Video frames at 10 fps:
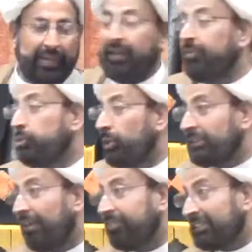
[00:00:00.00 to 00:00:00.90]

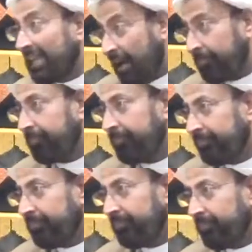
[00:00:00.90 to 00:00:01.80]
individuals of Islam,
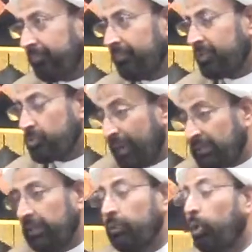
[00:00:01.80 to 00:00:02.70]

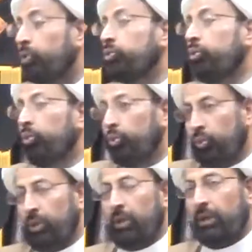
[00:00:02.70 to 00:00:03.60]
especially those who
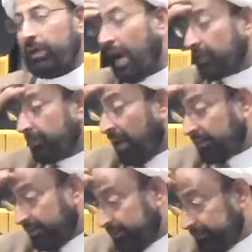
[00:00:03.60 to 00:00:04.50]
got
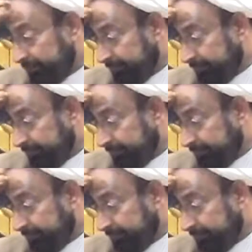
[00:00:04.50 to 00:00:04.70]
martyred.